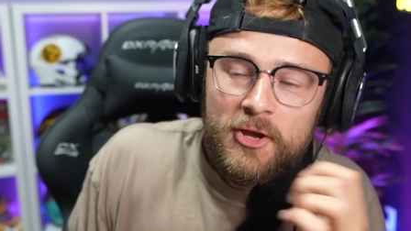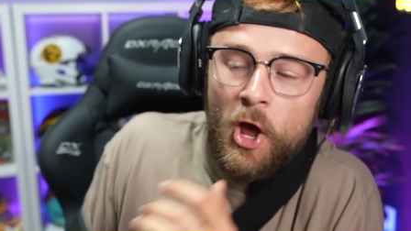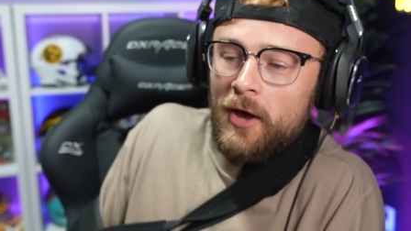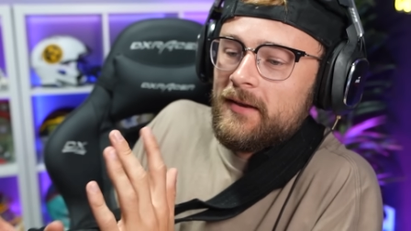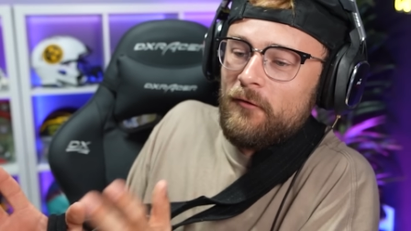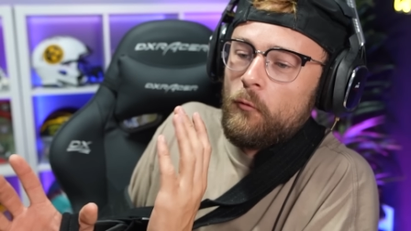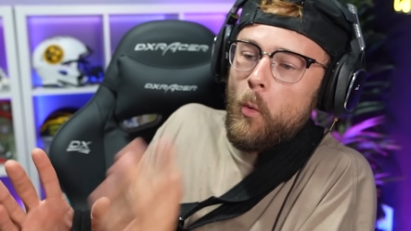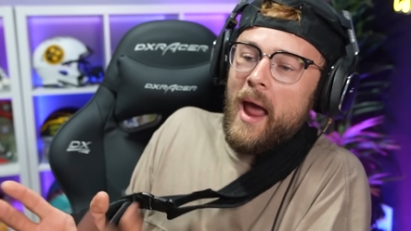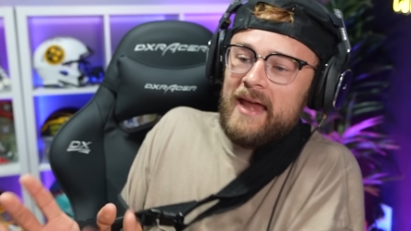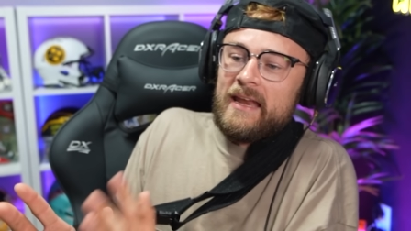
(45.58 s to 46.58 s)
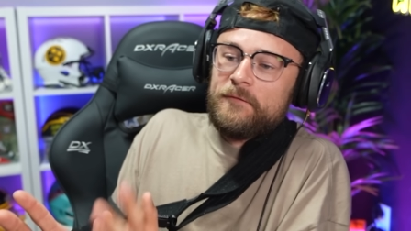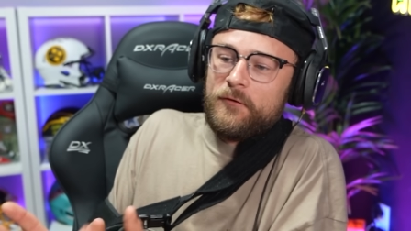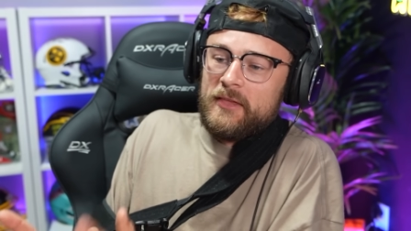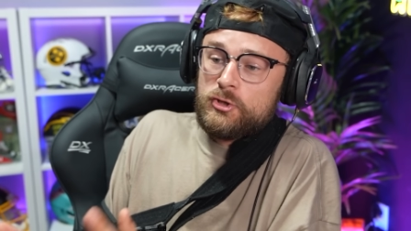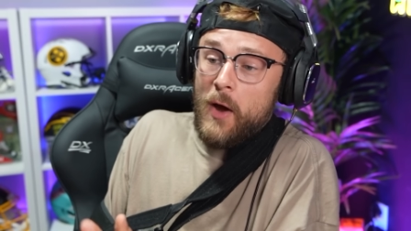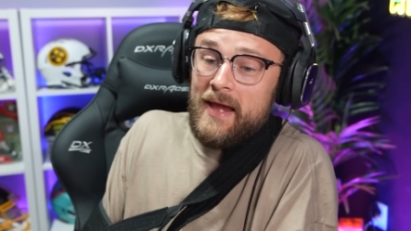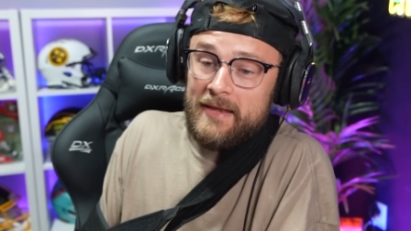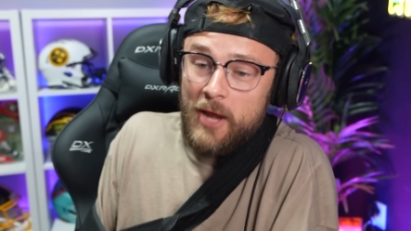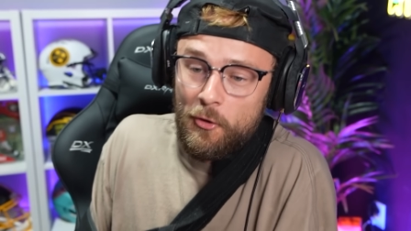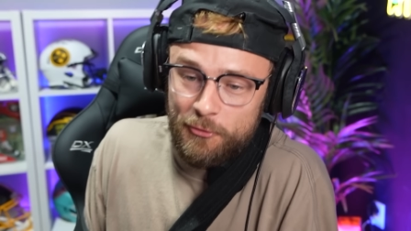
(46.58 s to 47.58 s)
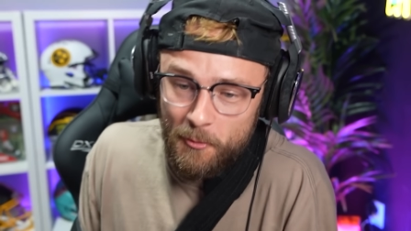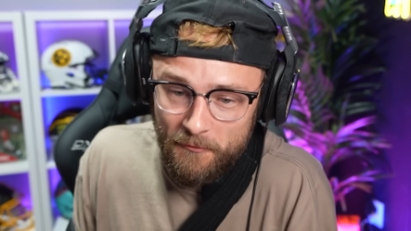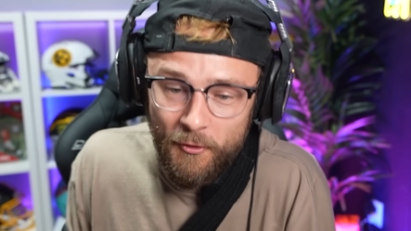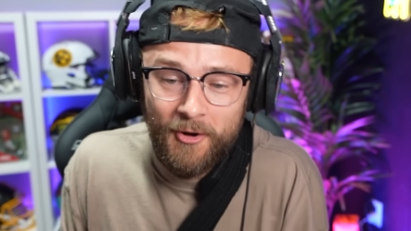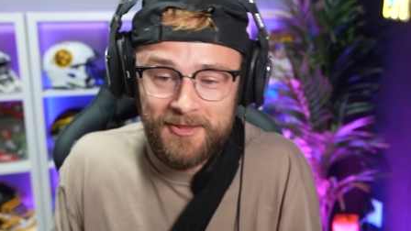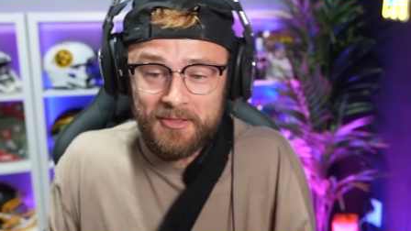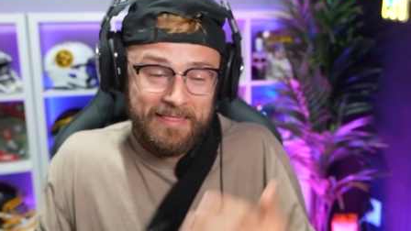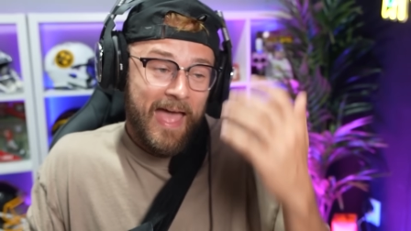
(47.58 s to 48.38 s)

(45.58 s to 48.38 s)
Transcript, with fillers: you couldn't have waited for the trade to go through before you